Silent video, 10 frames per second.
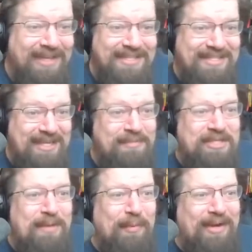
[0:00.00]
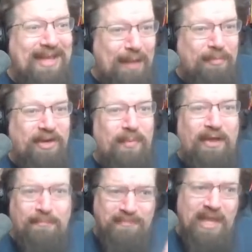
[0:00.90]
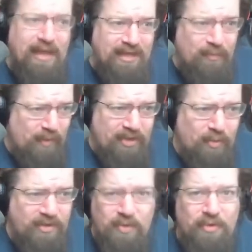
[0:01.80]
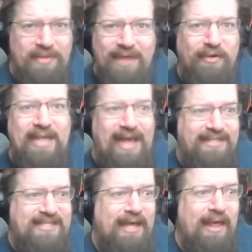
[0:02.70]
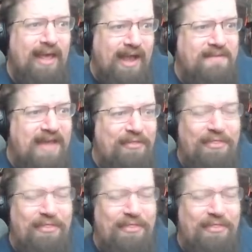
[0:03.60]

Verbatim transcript: seems to be working out pretty well. You you'll you will never guess a Death